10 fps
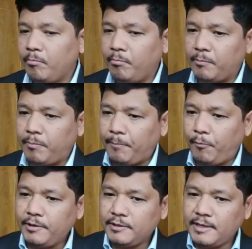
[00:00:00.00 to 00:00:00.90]
But my
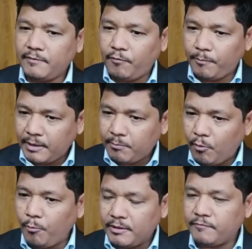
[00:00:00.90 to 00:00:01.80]
point is that from that
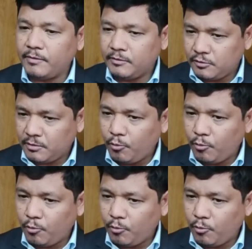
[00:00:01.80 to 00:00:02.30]
moment, so the